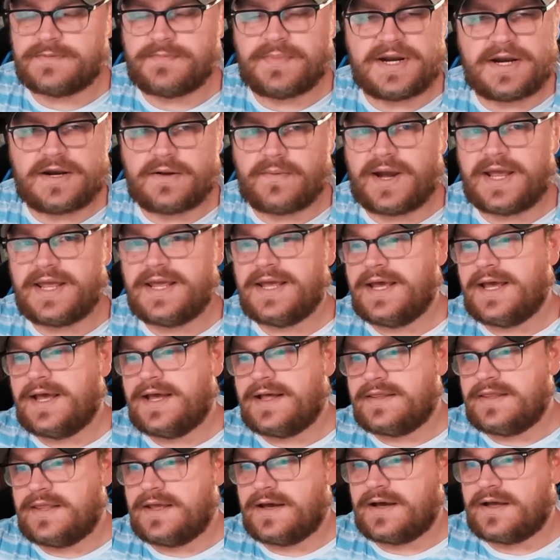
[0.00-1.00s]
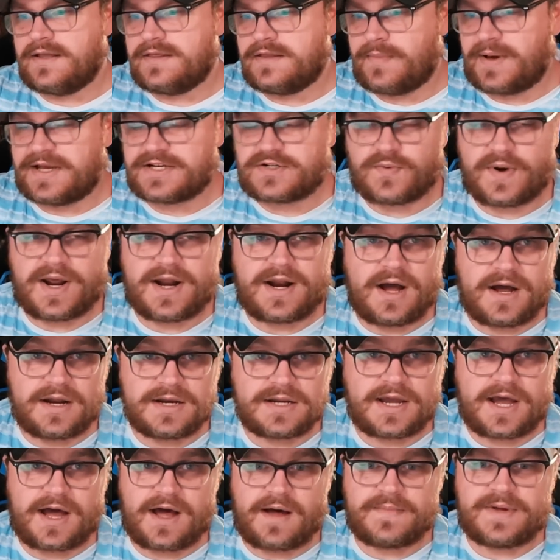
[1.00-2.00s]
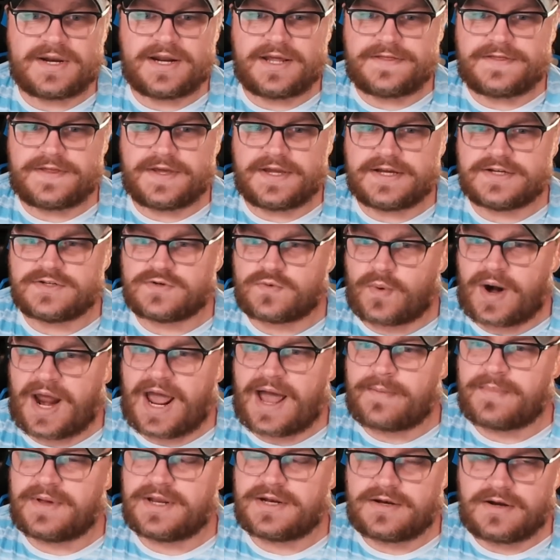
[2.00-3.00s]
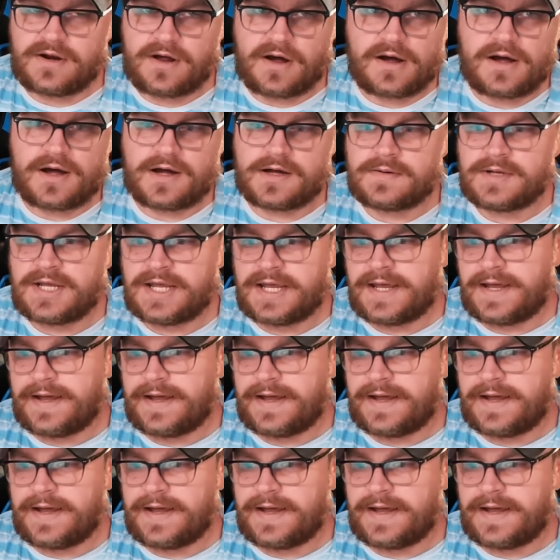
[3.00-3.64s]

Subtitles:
But anyway, the best red uncommon, I think, is Rabid Gnaw.